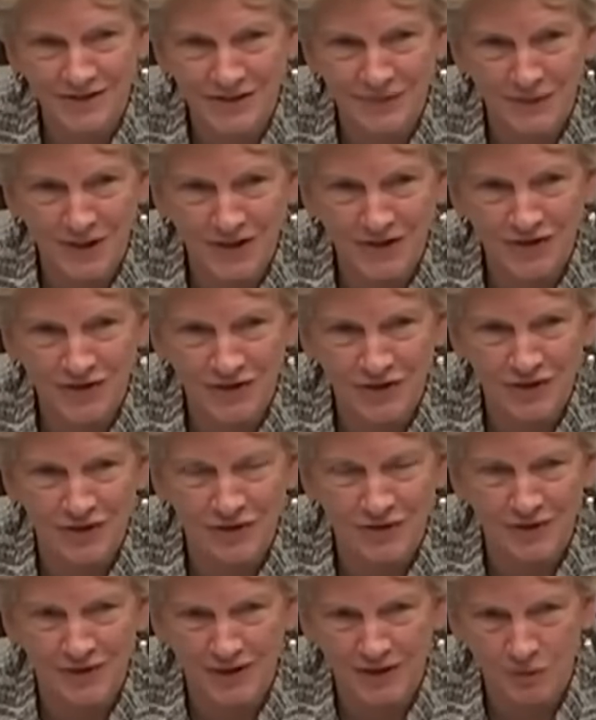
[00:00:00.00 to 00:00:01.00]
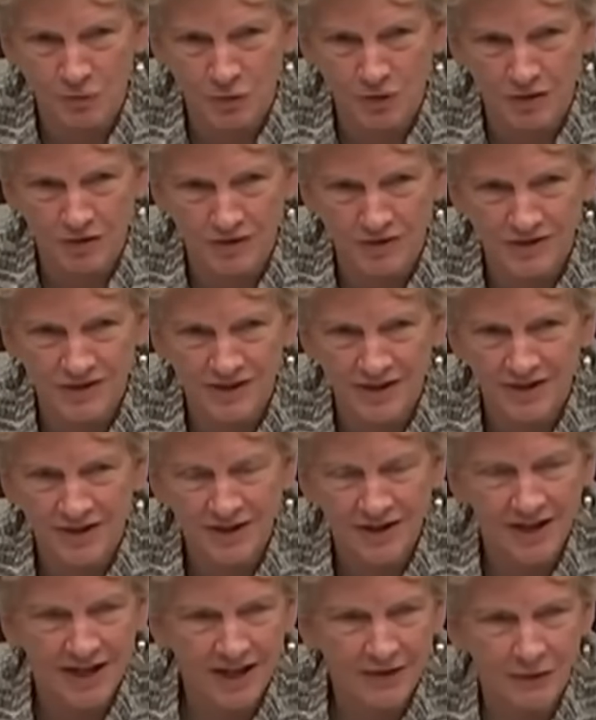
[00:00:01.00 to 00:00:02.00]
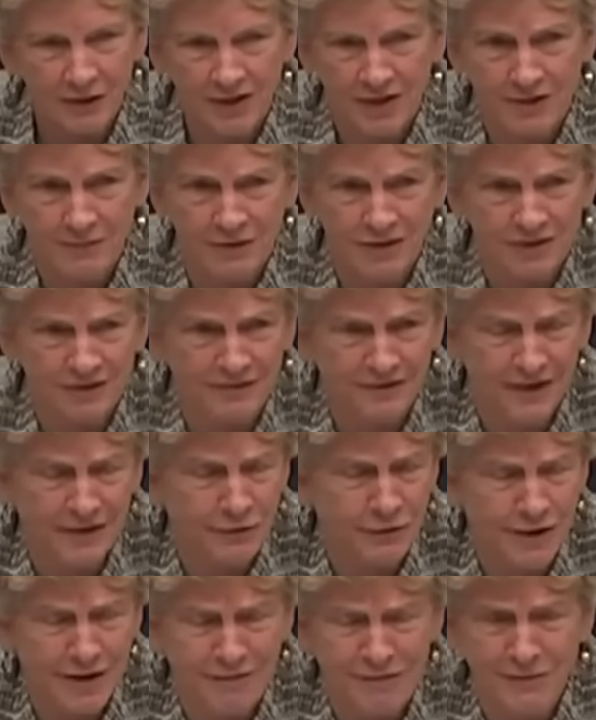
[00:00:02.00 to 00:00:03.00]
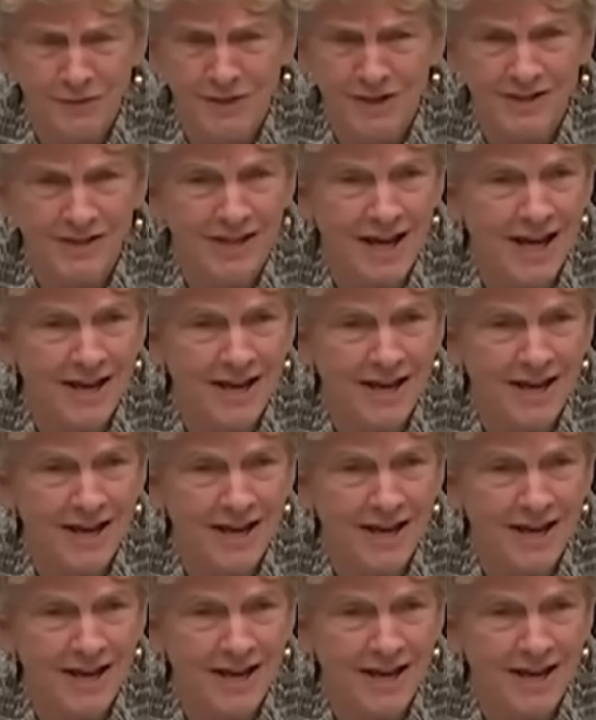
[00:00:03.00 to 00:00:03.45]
to make sure that it works. And when it comes to the federal government, it's